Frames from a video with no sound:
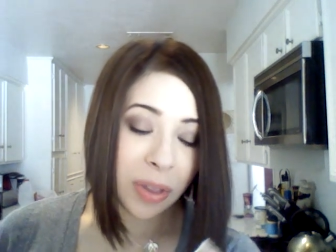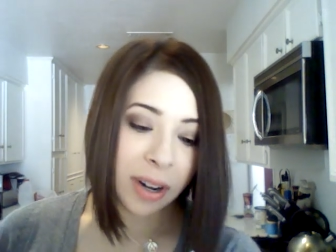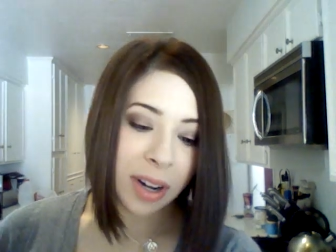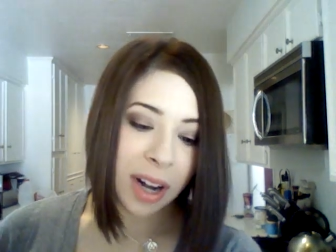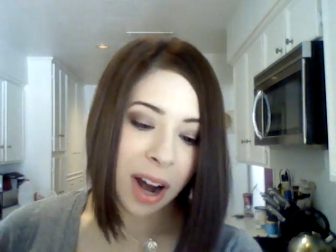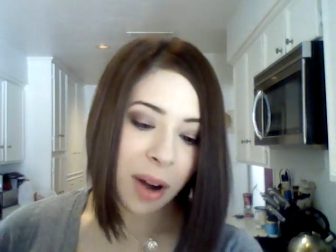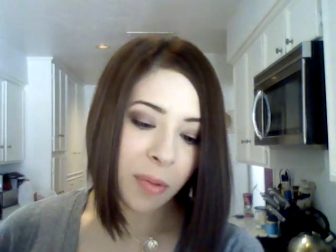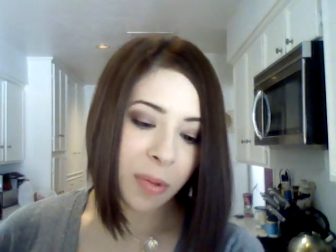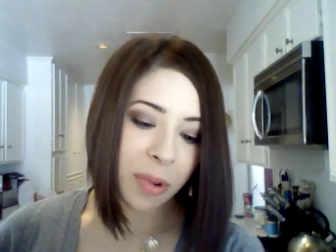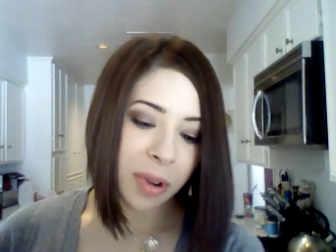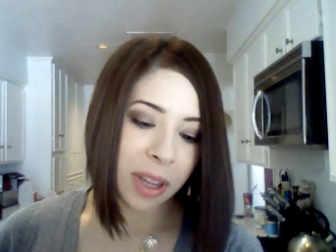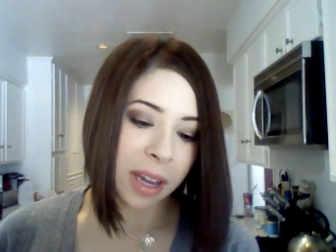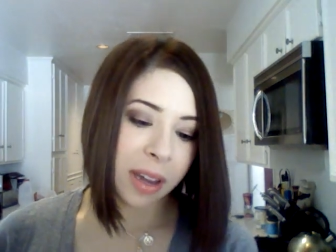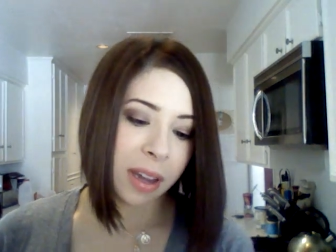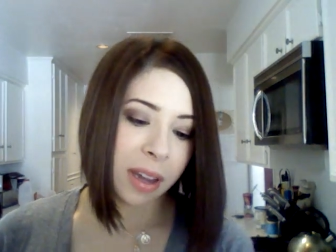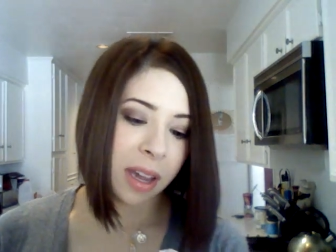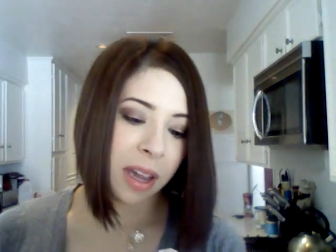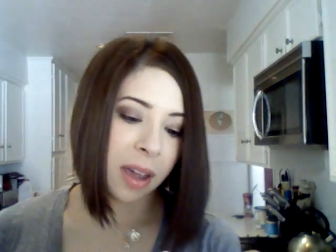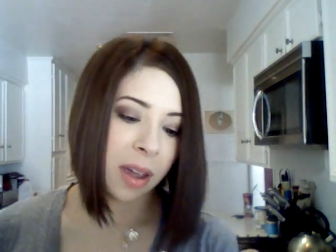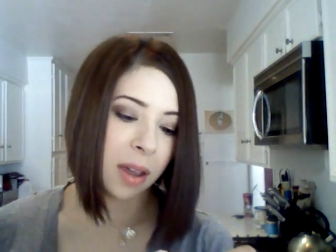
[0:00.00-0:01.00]
They're not
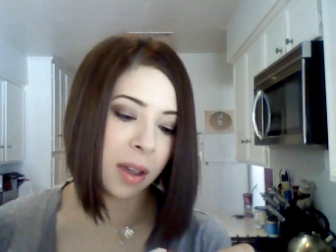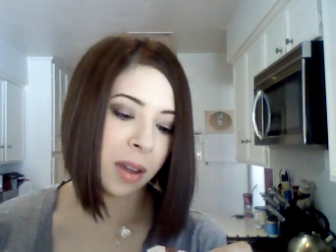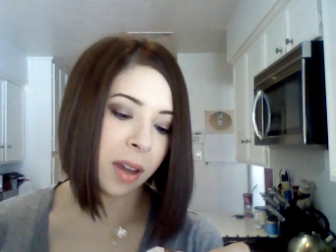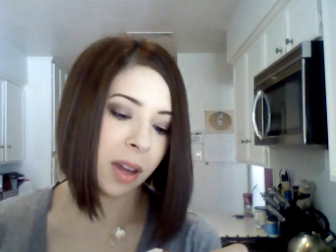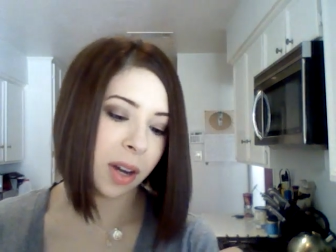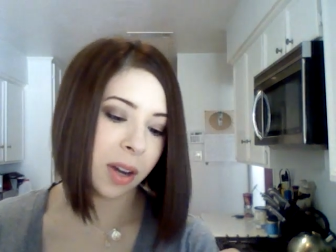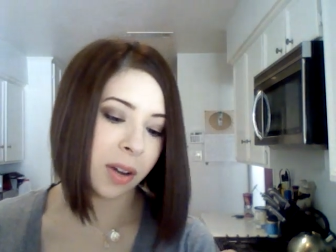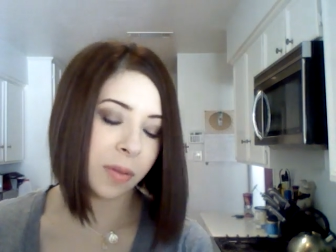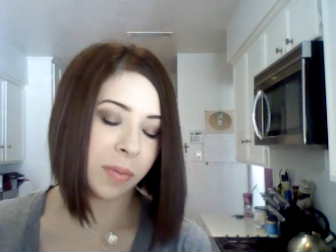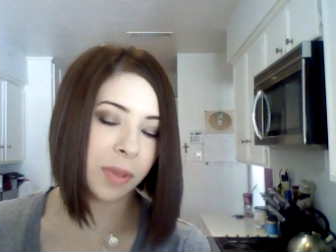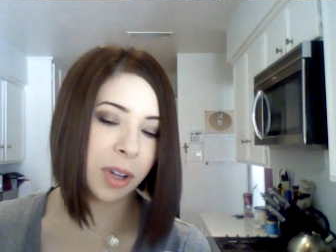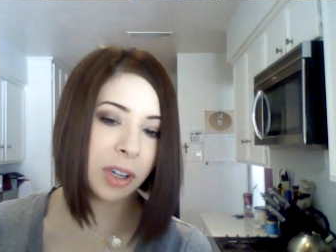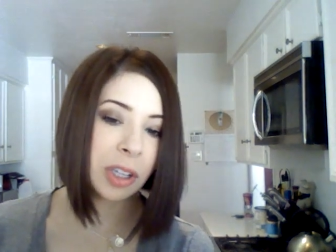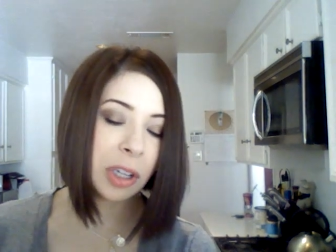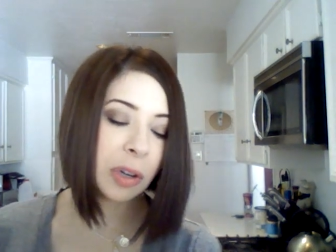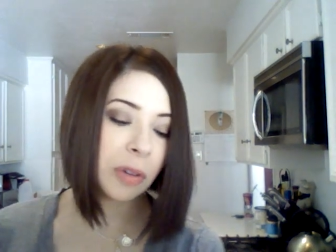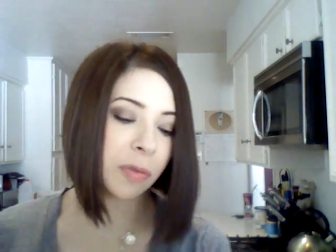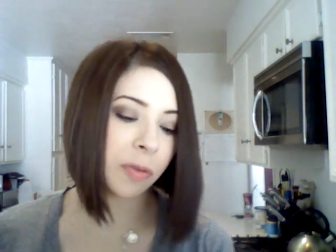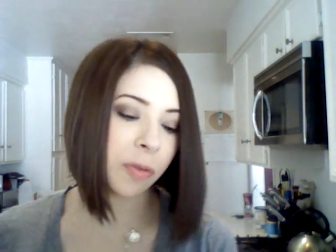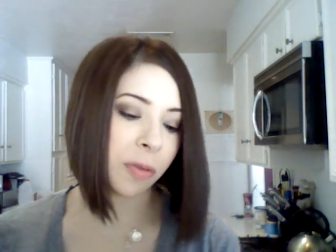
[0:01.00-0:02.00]
really, you know, they're
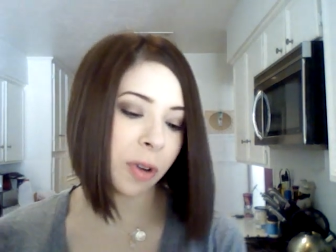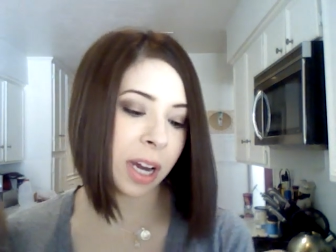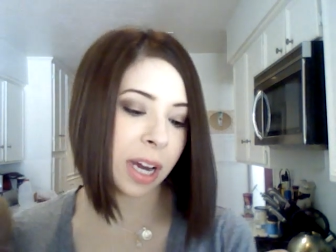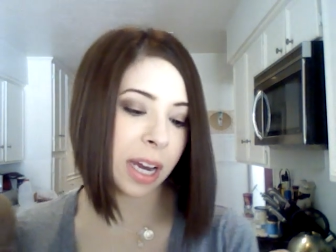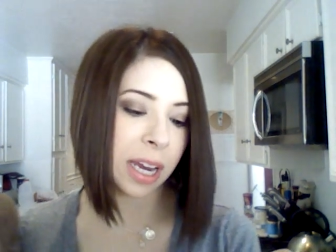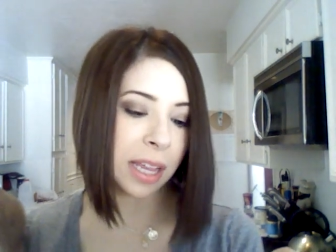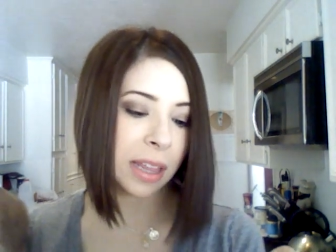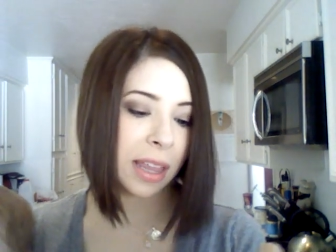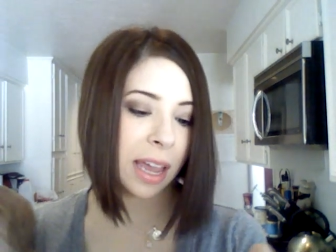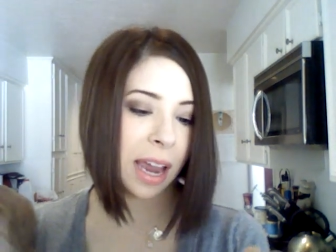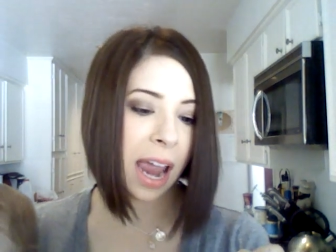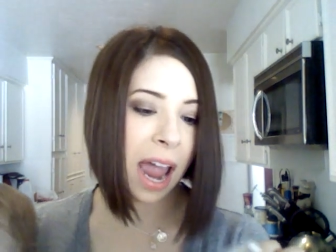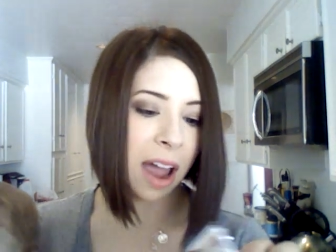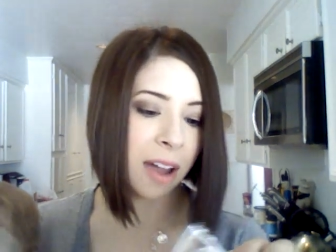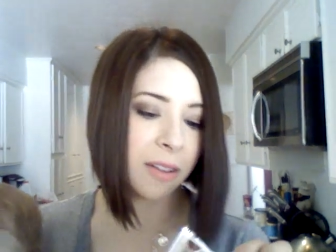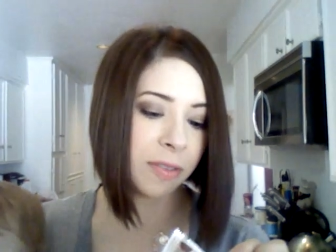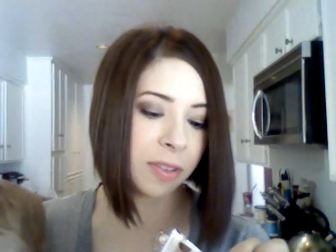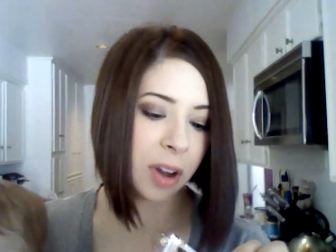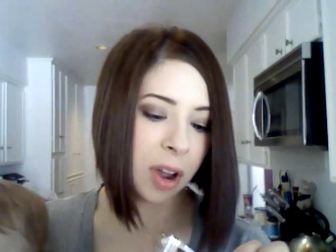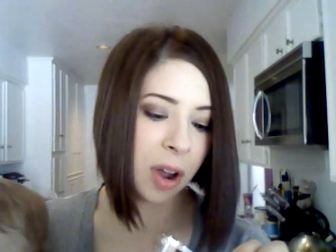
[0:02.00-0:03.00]
gluten free. They
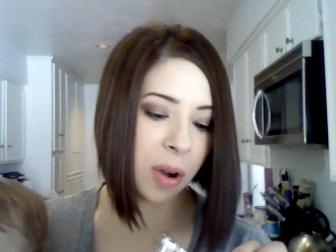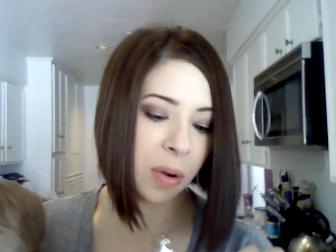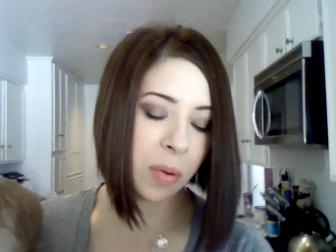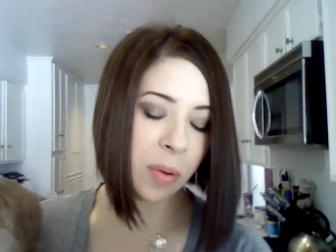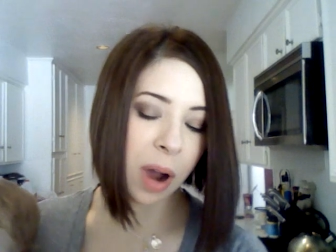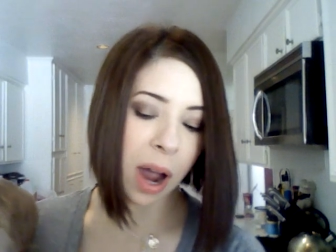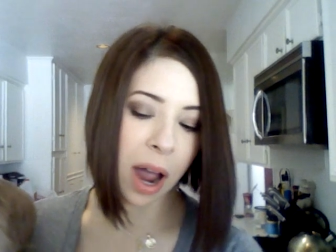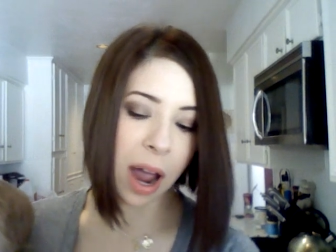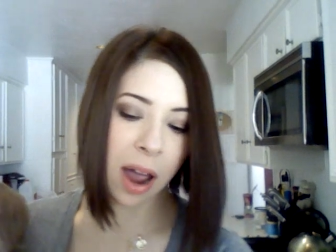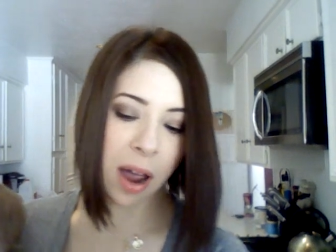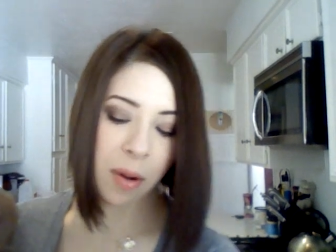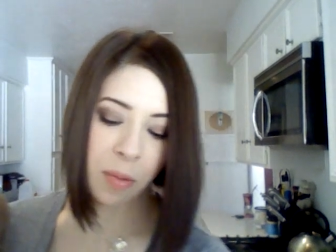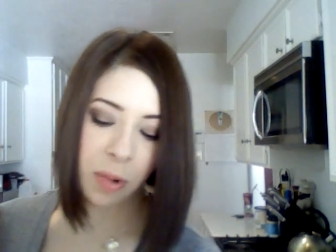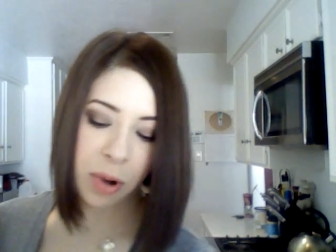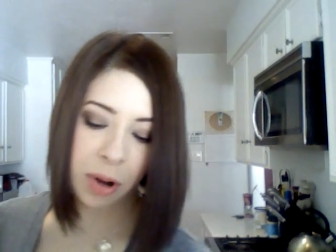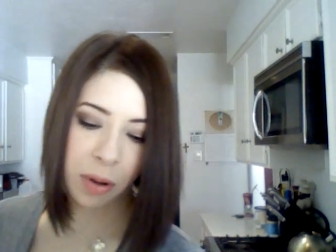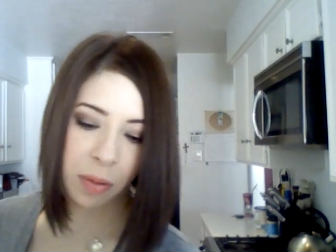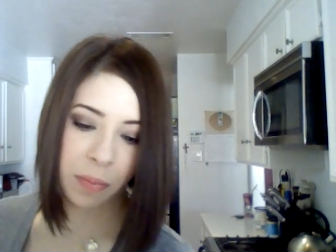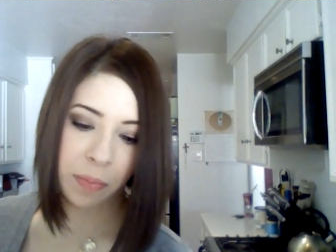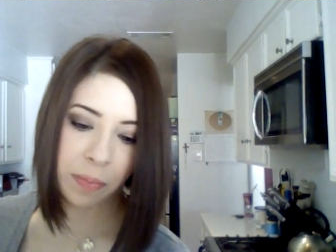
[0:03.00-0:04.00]
have no uh,
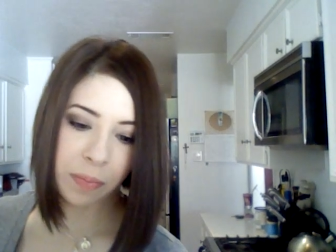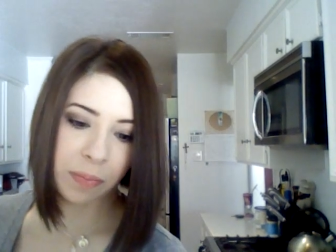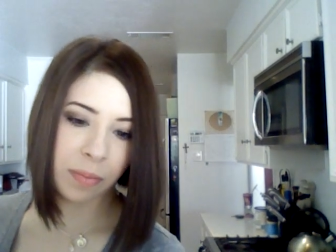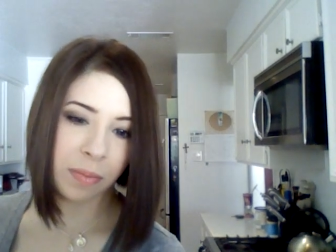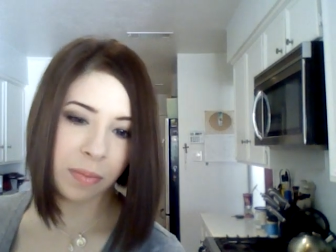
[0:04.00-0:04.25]
real,